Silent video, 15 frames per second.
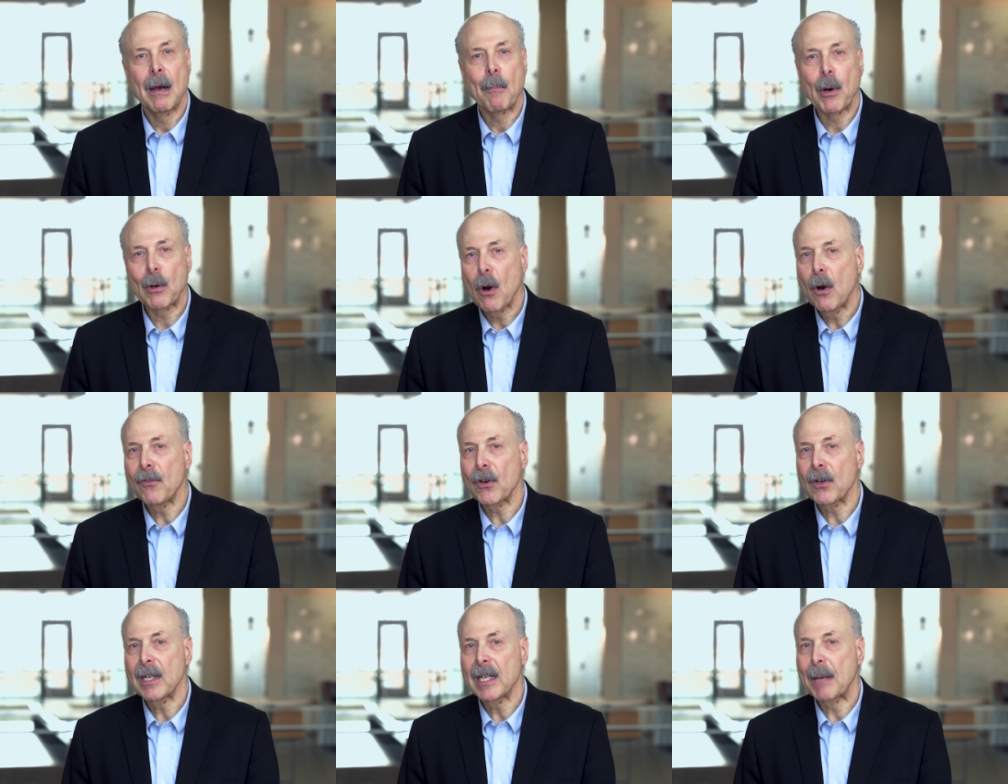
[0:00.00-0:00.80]

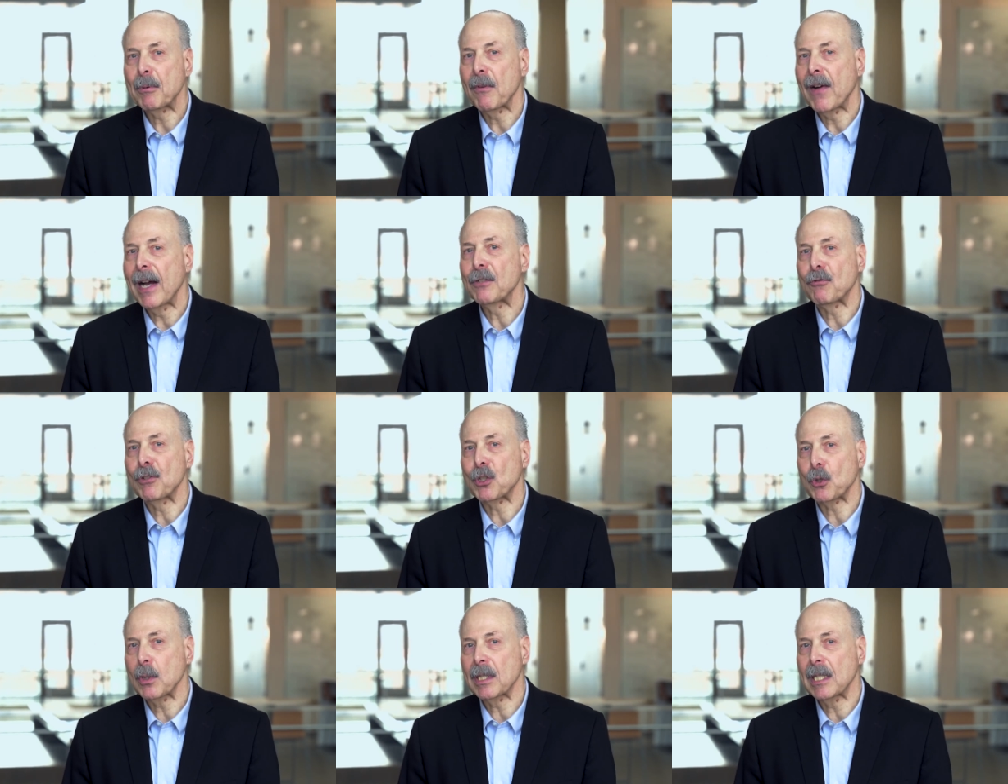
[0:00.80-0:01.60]
Moreover, it provides
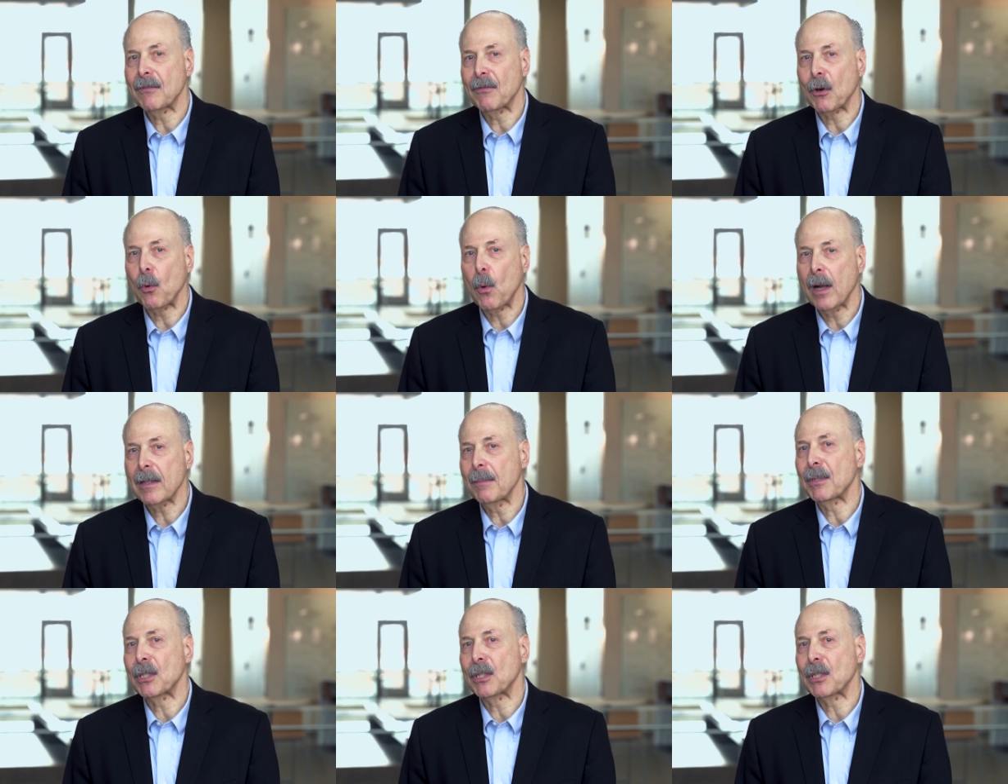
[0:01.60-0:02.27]
resources for quantum